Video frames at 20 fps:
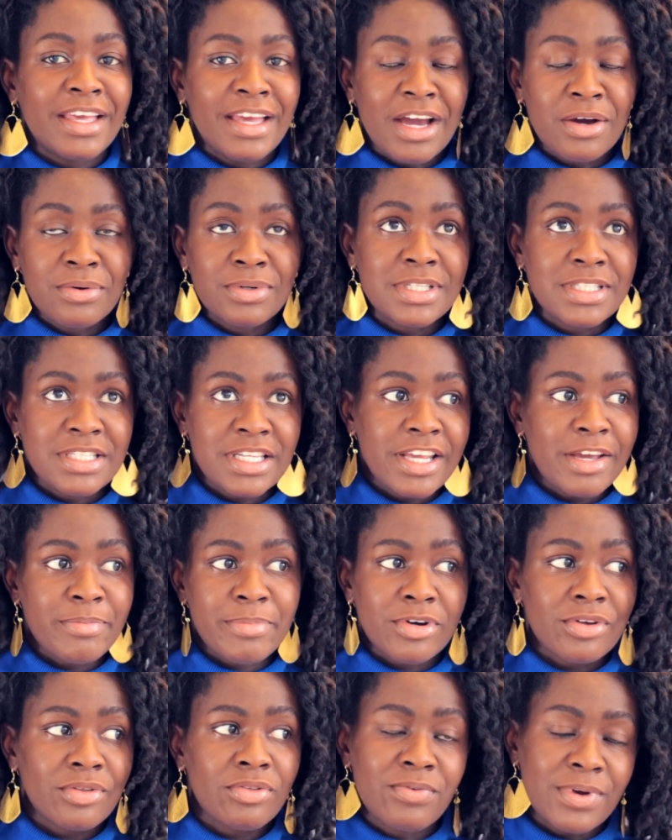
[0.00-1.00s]
I would say
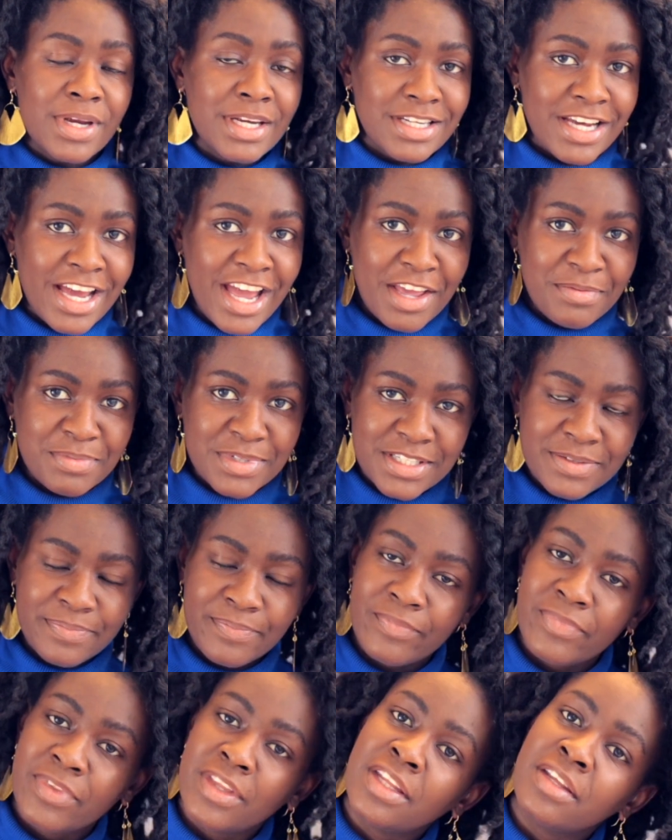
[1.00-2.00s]
about 3
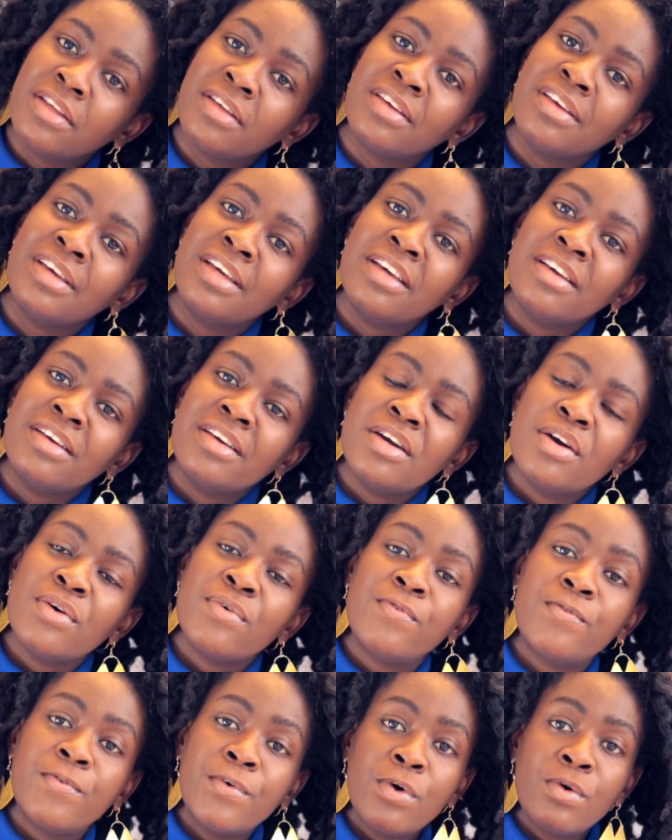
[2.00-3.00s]
times.
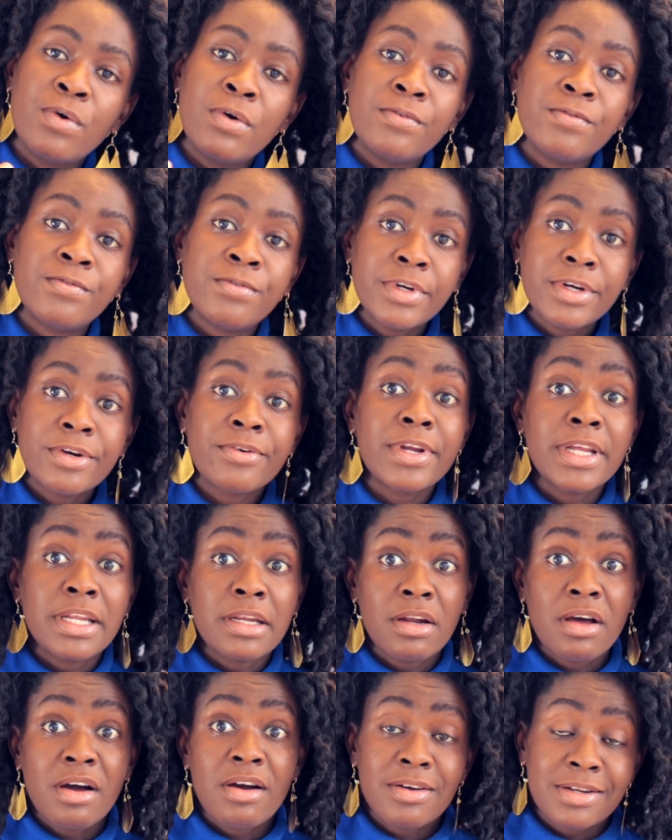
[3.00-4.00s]
For a very
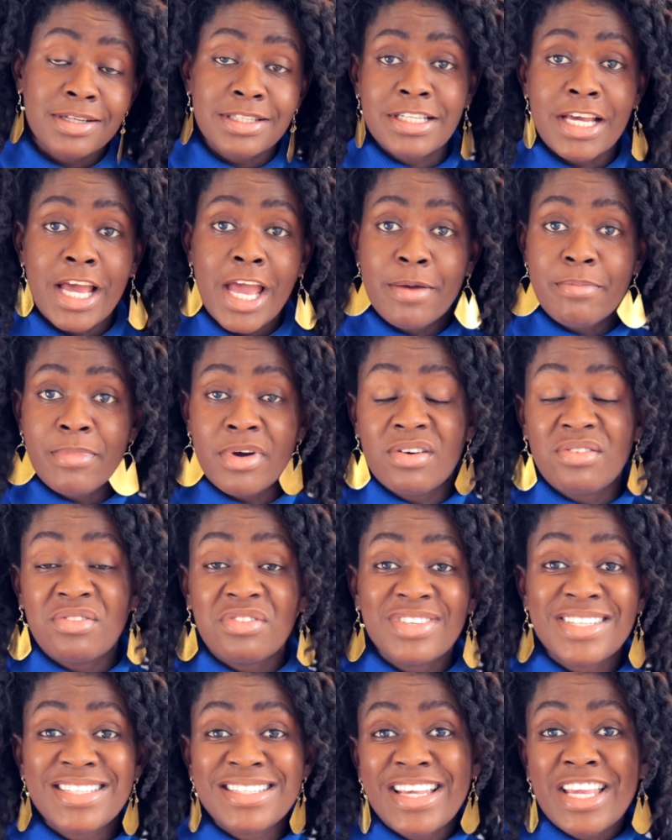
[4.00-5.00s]
long time, I
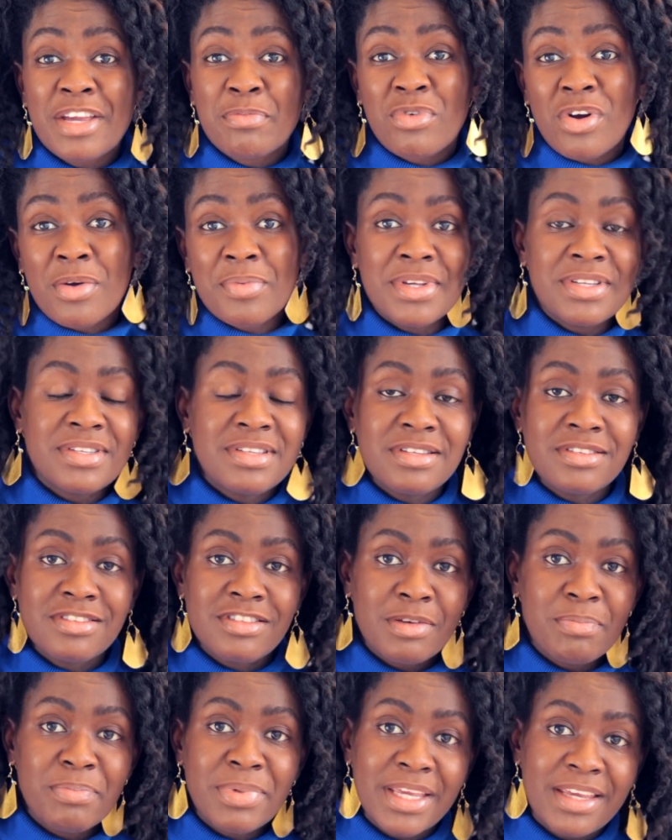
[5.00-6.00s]
would say probably
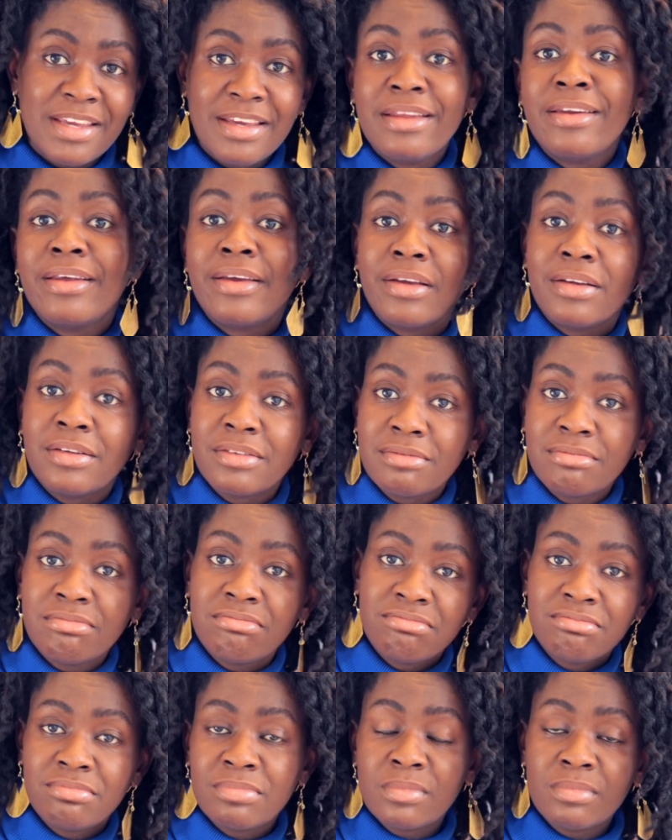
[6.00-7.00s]
since the beginning,
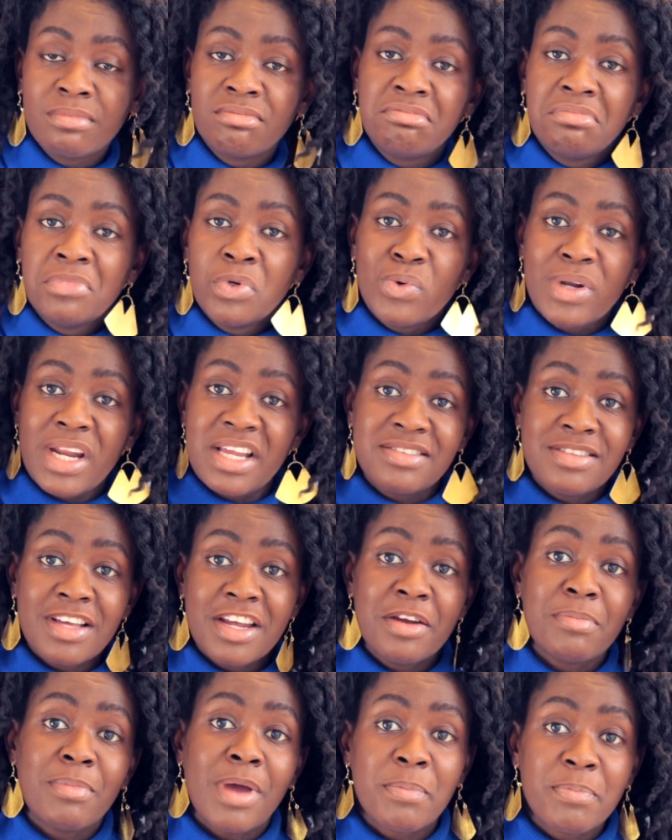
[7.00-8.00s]
when I
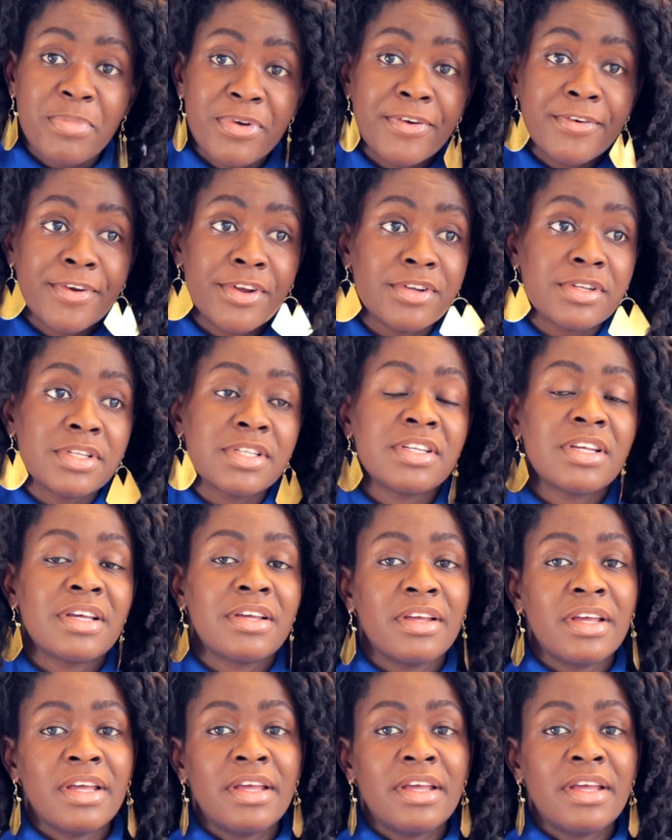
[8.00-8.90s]
started my periods,